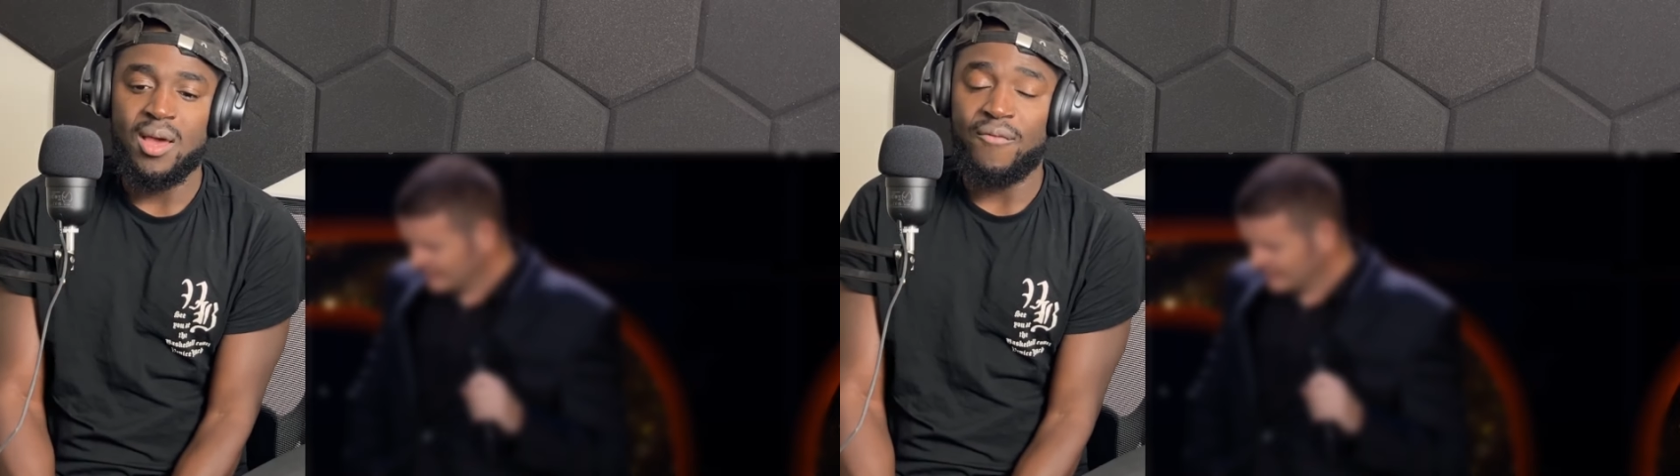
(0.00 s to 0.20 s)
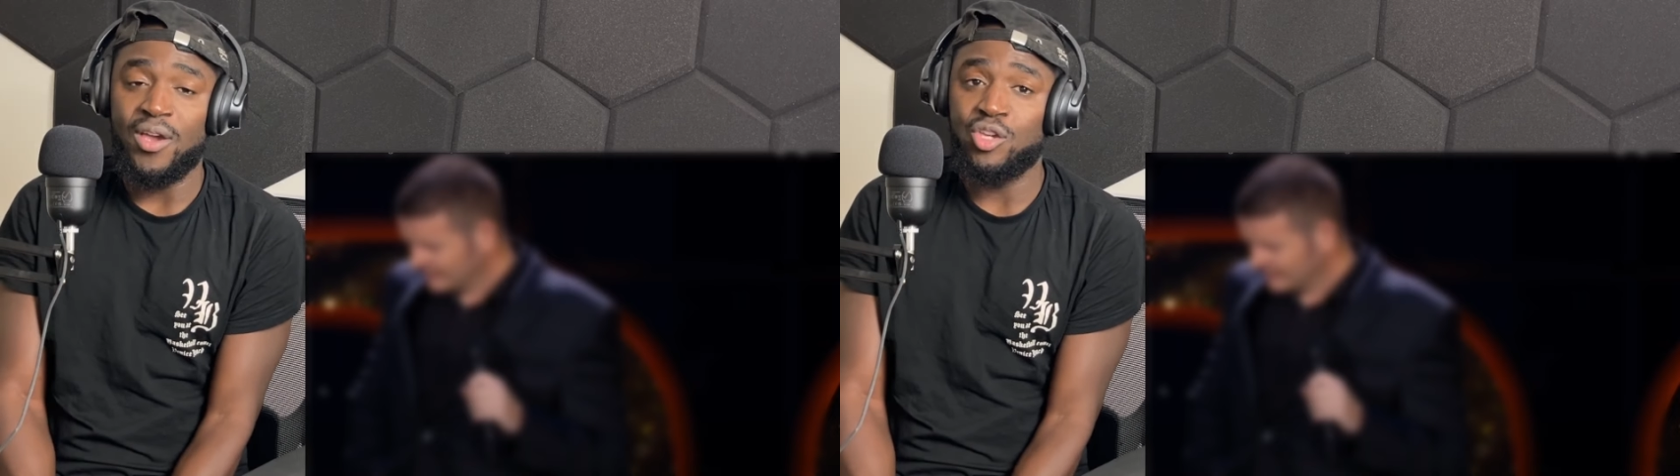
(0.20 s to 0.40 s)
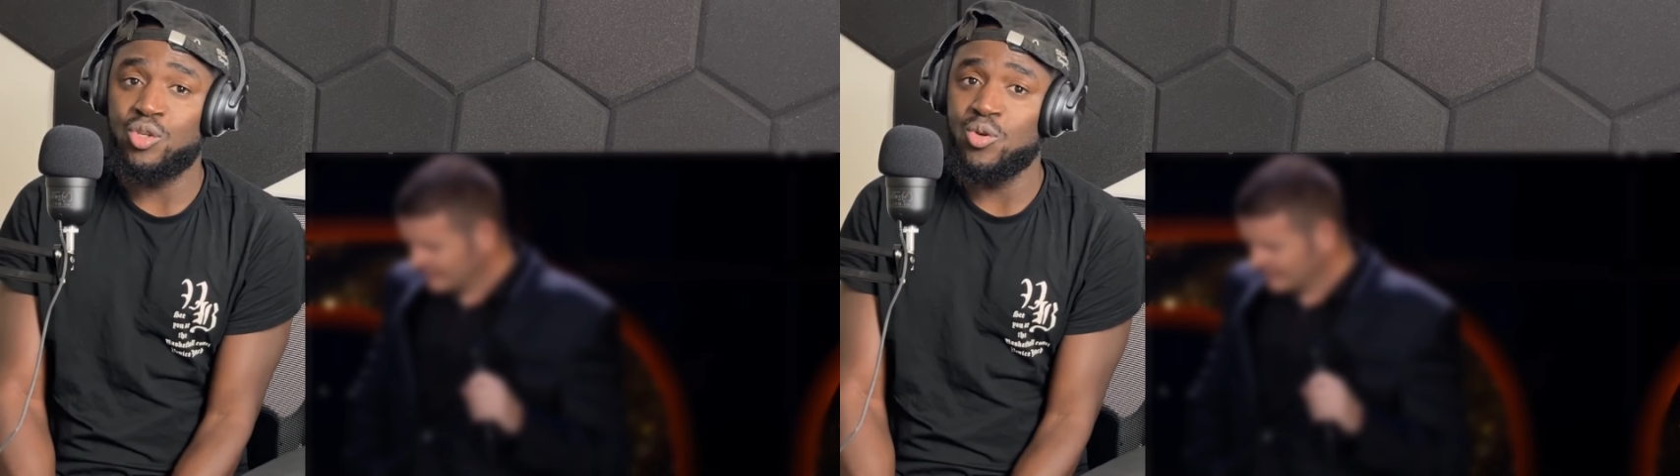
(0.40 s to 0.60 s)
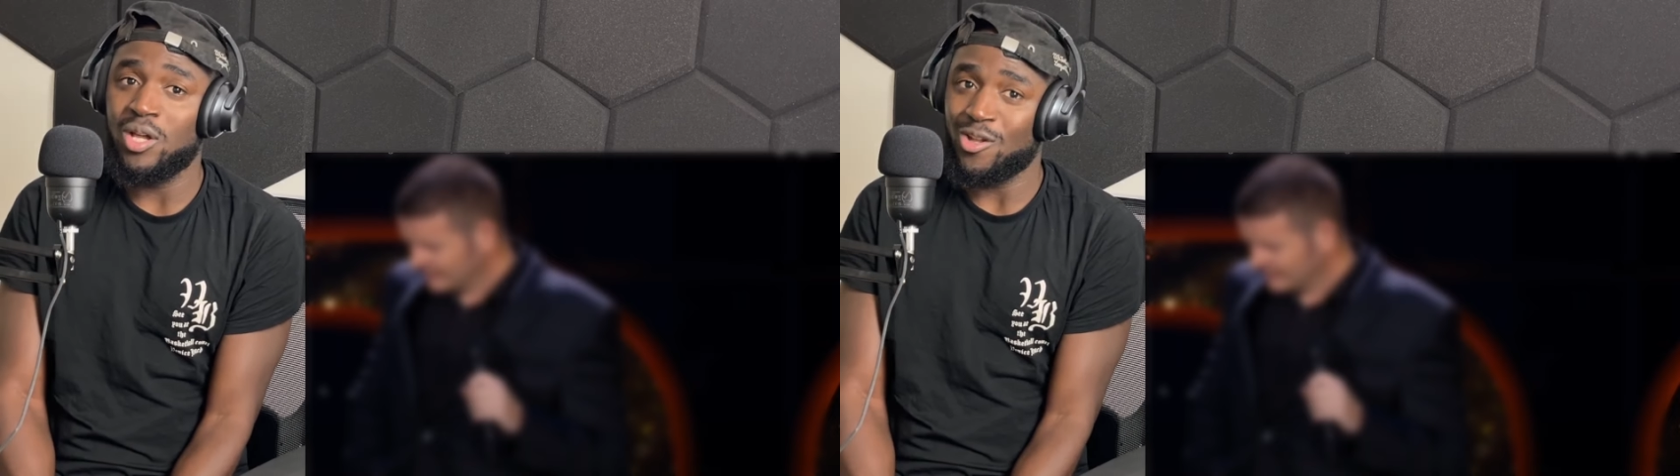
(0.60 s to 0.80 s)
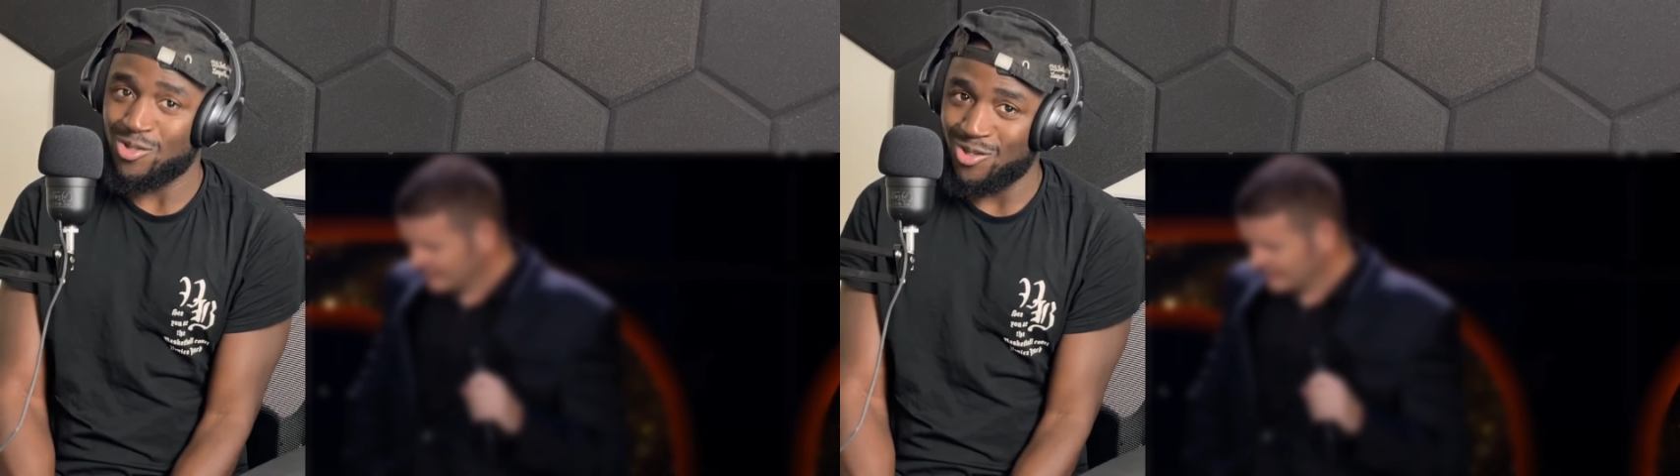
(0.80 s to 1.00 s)
Thank you,
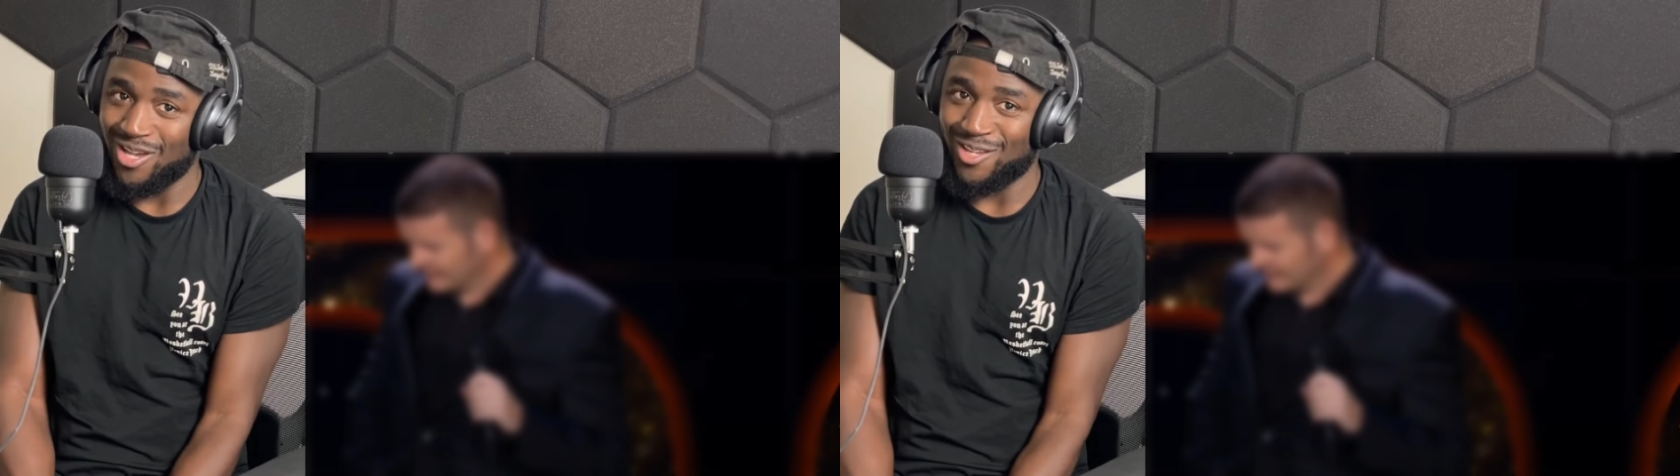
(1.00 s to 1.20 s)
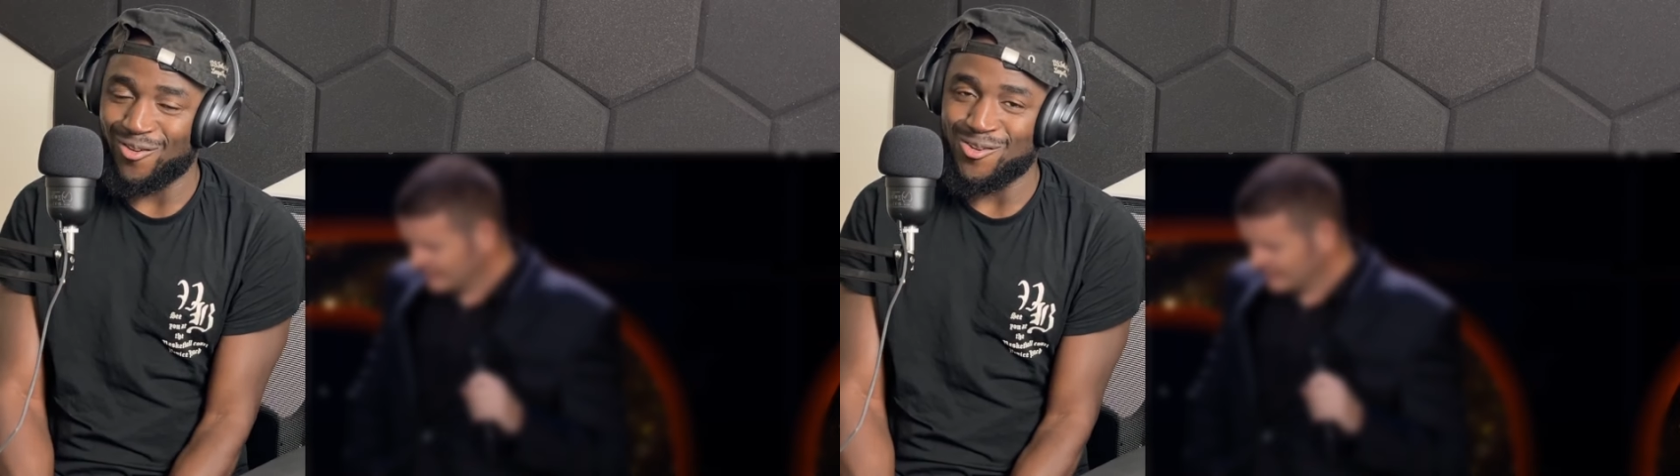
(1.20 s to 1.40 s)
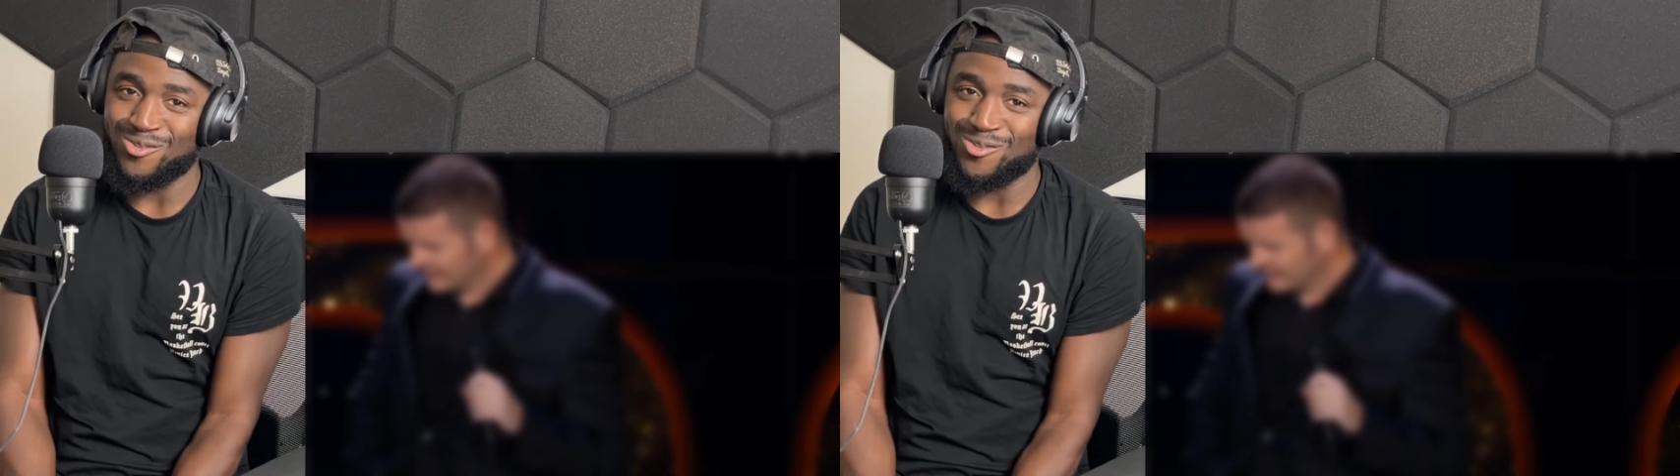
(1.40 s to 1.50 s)
and I'll see you guys very